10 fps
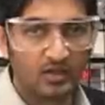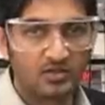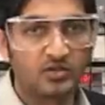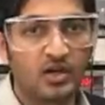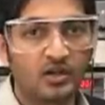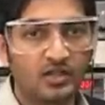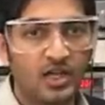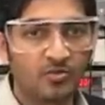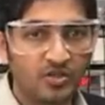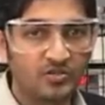So in our
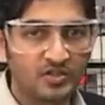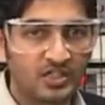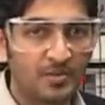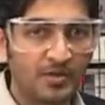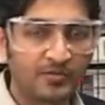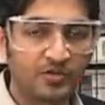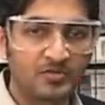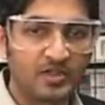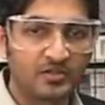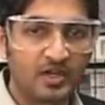lab, we use atomic
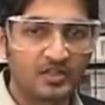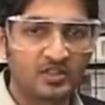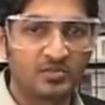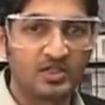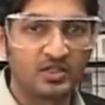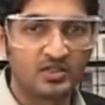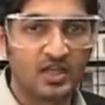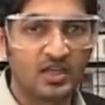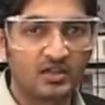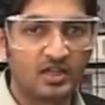force microscopy
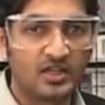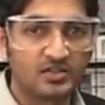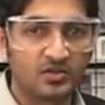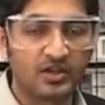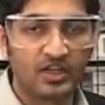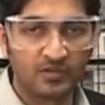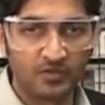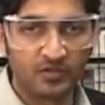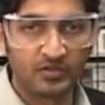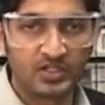to analyze organic
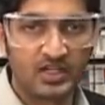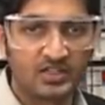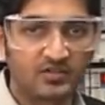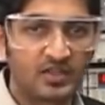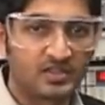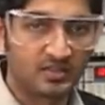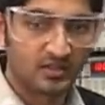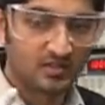photovoltaic devices,